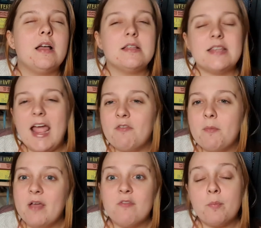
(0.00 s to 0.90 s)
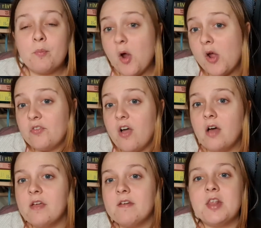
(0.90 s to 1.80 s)
they have a bit of a profile,
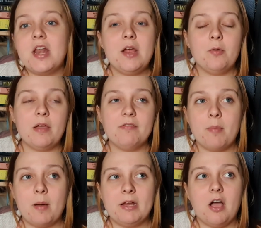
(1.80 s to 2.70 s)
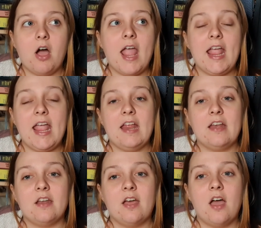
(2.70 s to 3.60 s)
they're in a little bit of the public eye
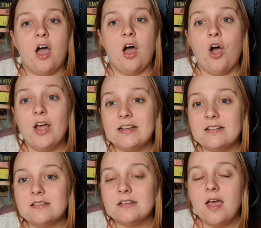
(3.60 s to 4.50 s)
in Ireland.